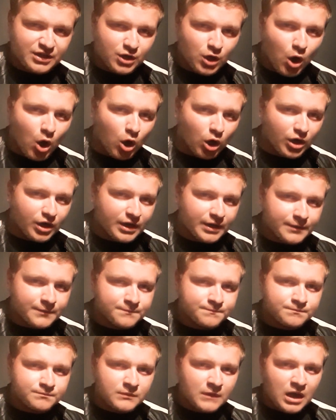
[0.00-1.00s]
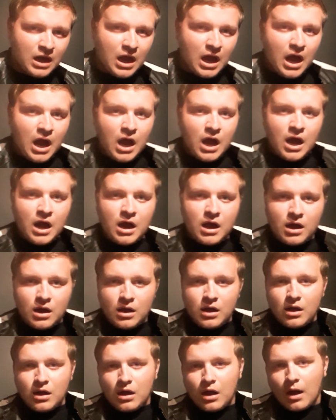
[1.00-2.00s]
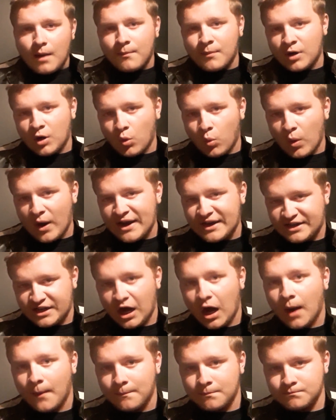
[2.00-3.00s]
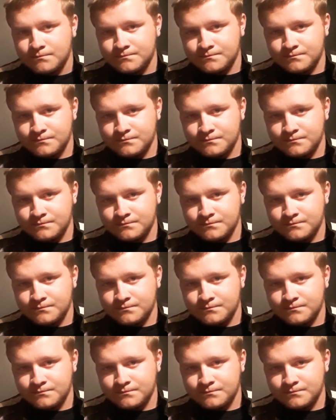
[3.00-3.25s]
Yard, I'm going to wake up.